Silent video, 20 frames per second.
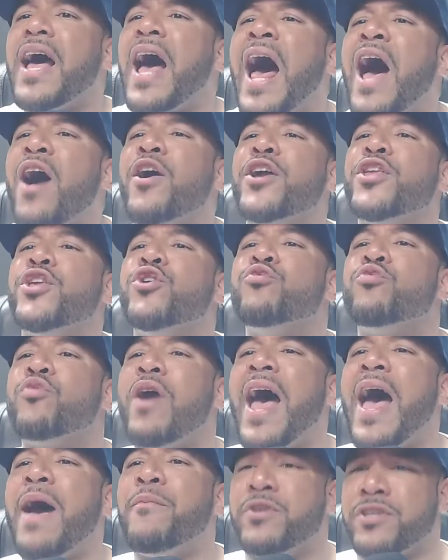How can you
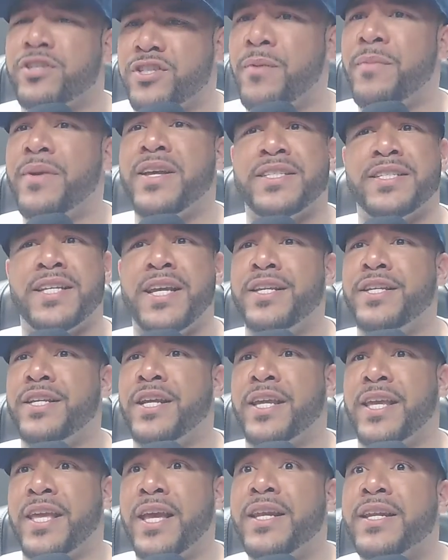rap when somebody's hitting your
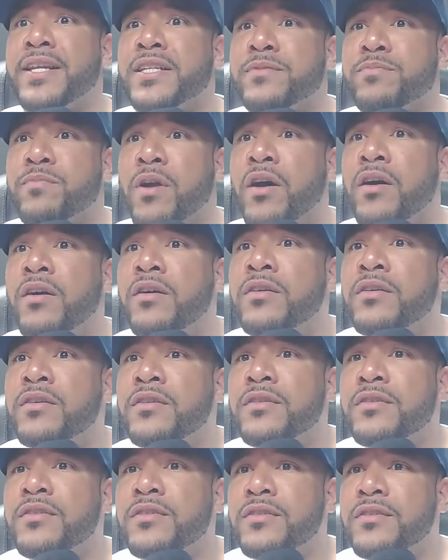kidneys, bro?
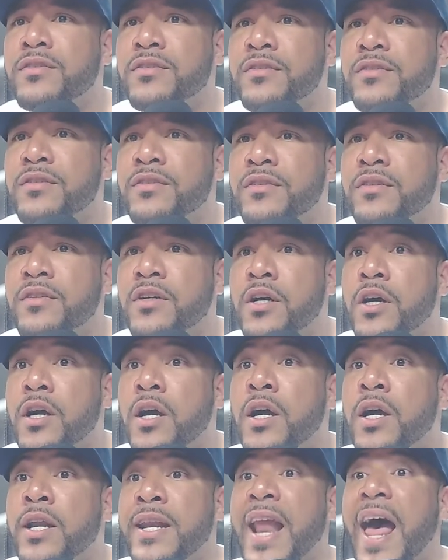
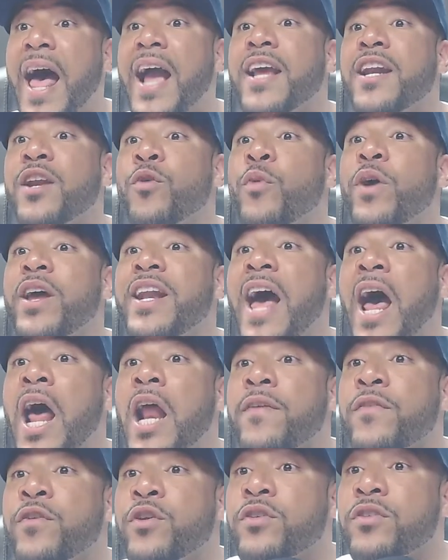Knocking the wind out
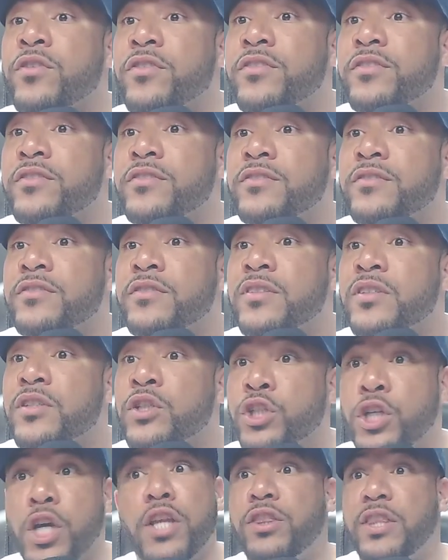of you.
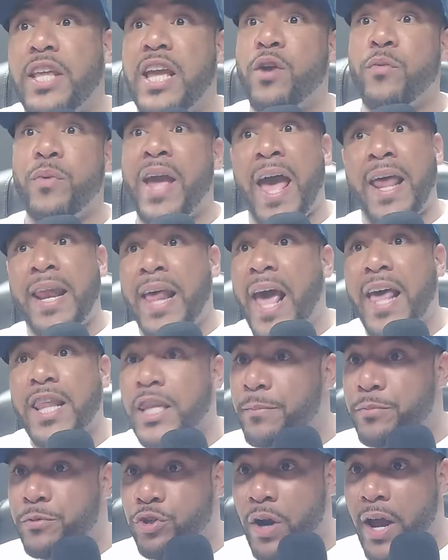Good thing we had
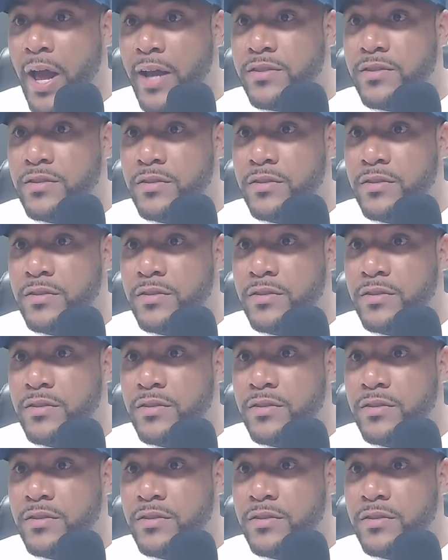ad-lib tracks.